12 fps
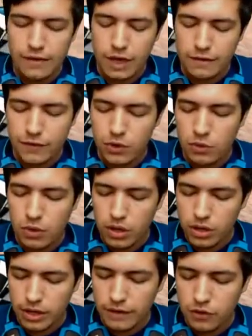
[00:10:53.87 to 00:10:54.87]
if you
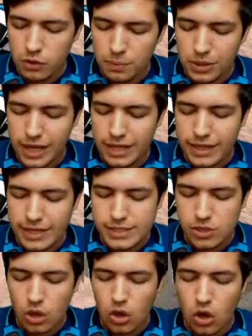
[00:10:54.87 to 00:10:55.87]
were playing
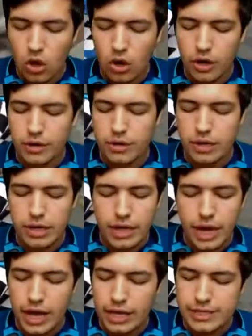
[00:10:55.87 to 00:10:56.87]
this on,
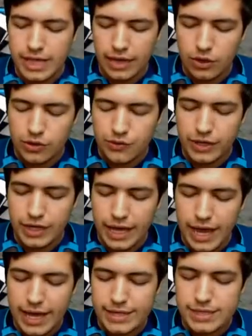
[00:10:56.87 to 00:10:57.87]
say, your
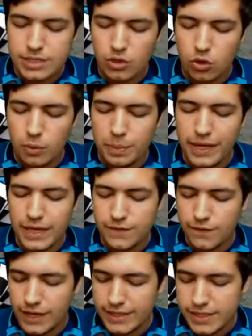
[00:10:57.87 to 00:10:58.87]
3DS, your
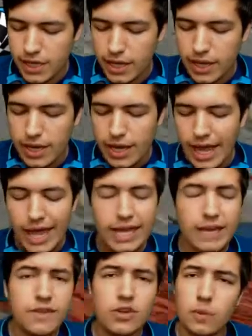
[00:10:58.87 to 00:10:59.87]
PS Vita, hey,
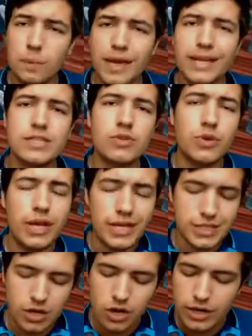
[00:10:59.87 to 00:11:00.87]
even your
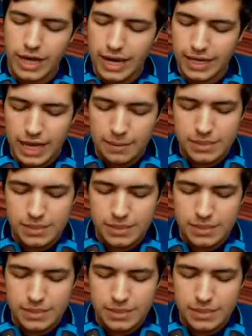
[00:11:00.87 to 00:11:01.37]
PS3 as an arcade